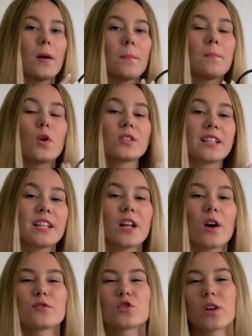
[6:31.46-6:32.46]
modern
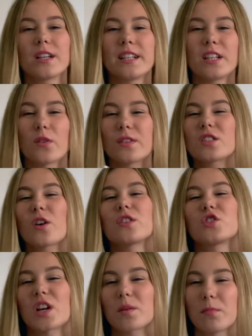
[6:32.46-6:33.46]
enough, trendy enough. It's got the
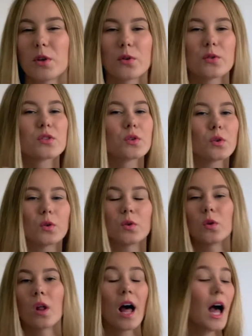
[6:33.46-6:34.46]
Jacquemus
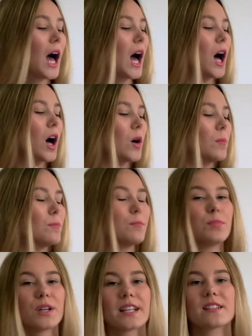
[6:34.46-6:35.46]
cool,
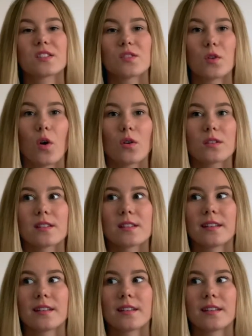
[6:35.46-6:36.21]
but it's not,